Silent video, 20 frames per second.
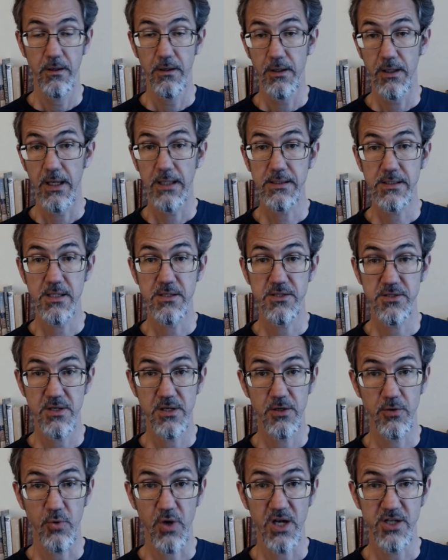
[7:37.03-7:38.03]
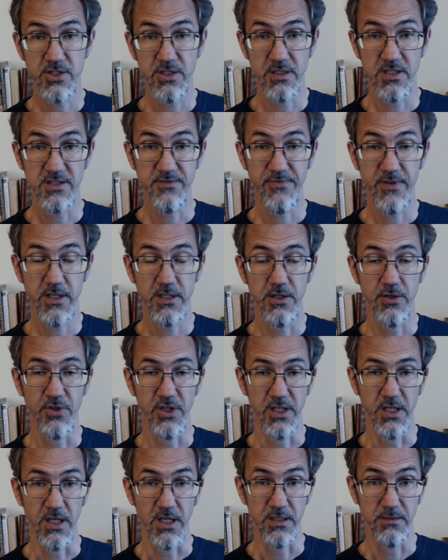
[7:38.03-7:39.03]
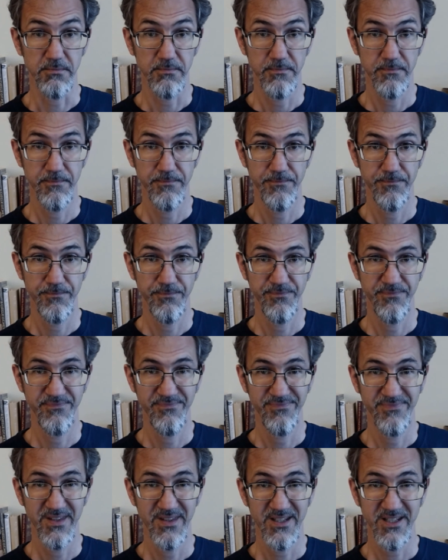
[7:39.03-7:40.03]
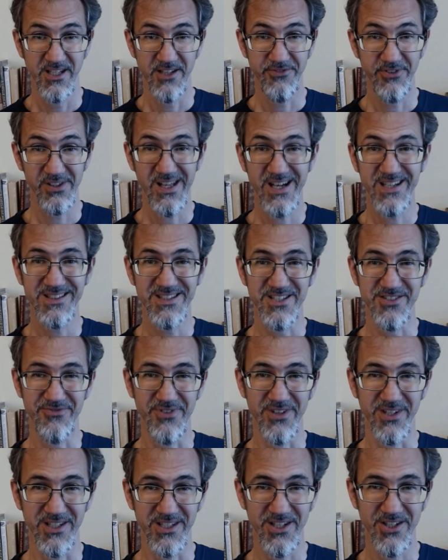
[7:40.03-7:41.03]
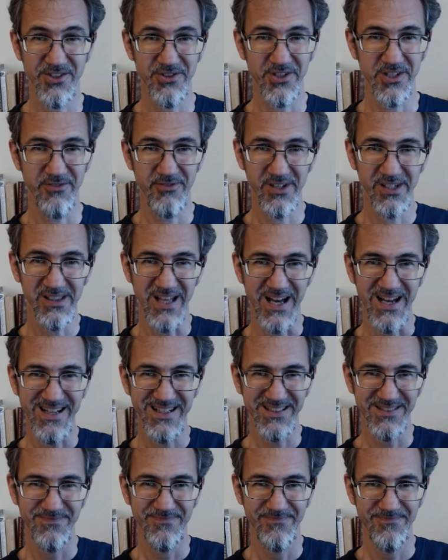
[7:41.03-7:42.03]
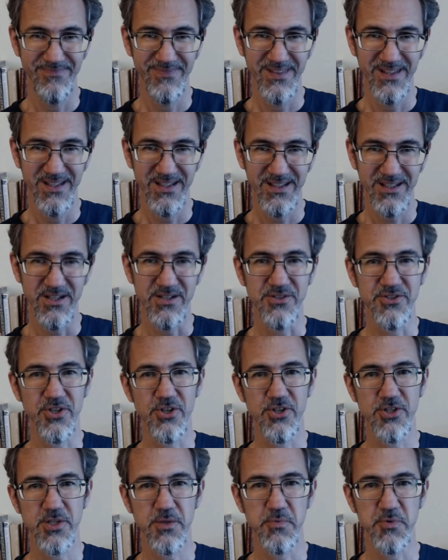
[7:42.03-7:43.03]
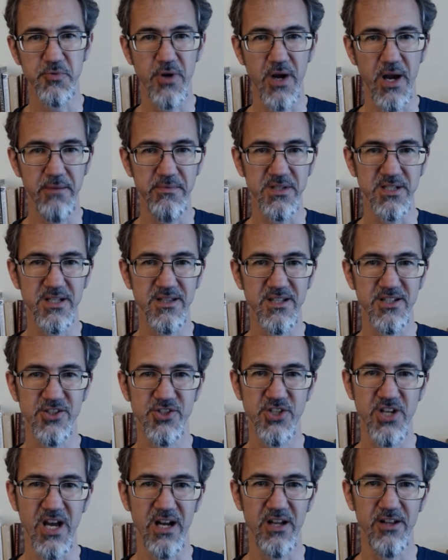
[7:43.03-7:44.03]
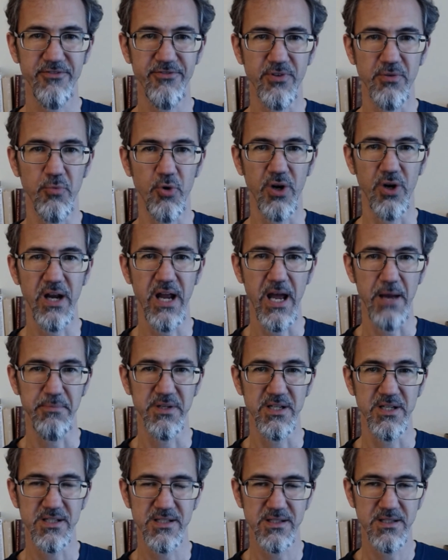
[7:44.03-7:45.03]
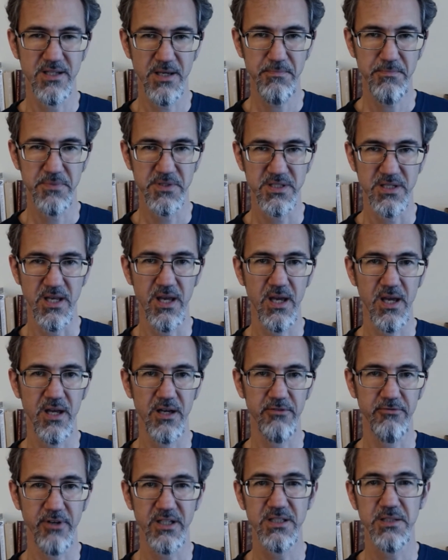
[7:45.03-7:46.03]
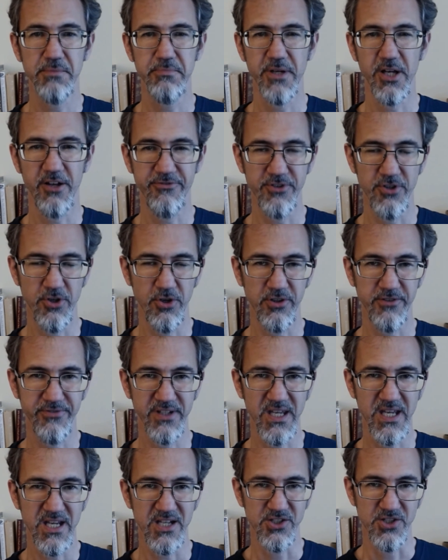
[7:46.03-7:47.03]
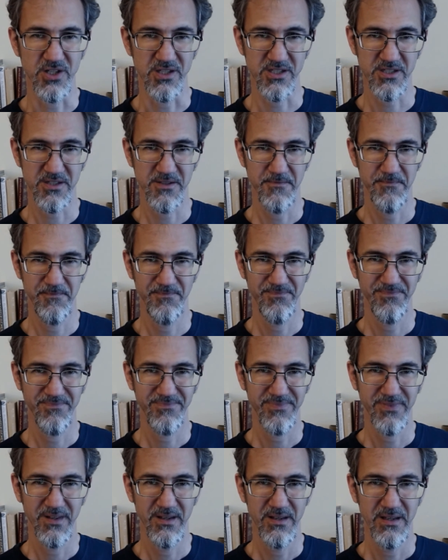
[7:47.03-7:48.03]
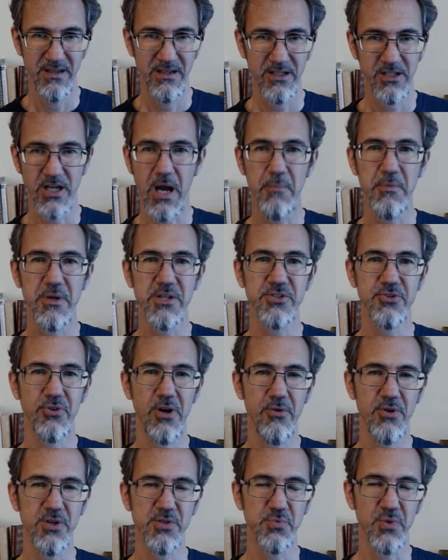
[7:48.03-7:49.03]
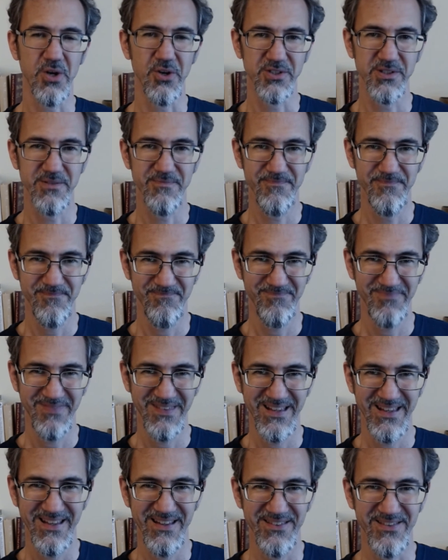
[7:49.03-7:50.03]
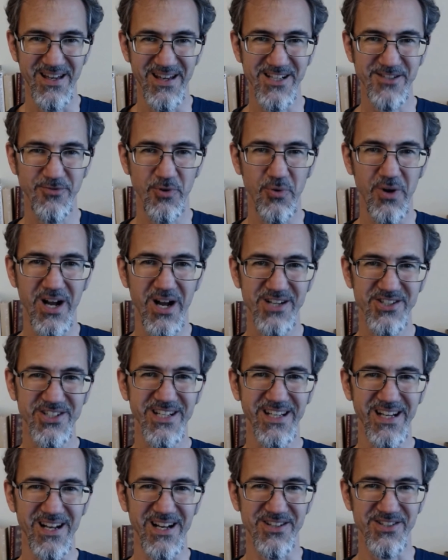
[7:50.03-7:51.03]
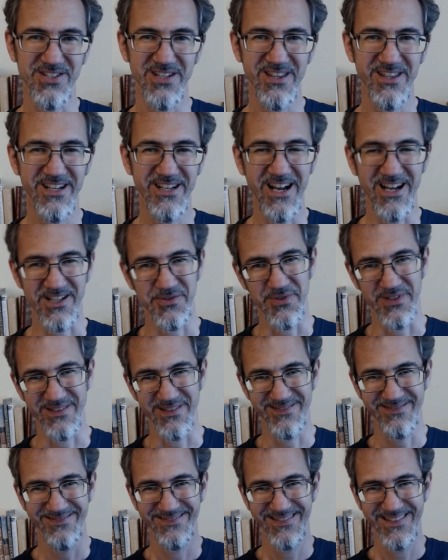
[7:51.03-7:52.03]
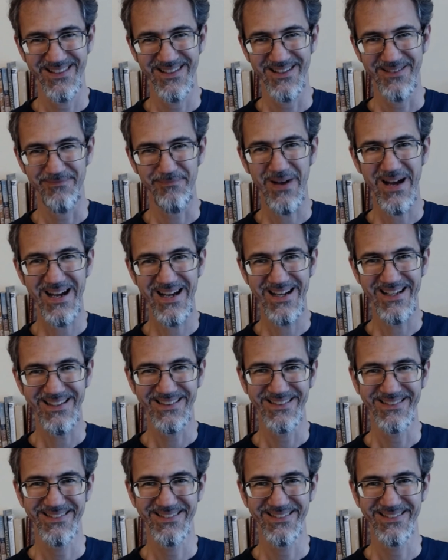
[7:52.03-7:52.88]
And consider watching this video again. If you like this video, give it a like. Consider subscribing to this channel for more happiness tips and ring the bell for notifications. Comments are always welcome. Thanks for watching and I'll see you in the next one. Bye!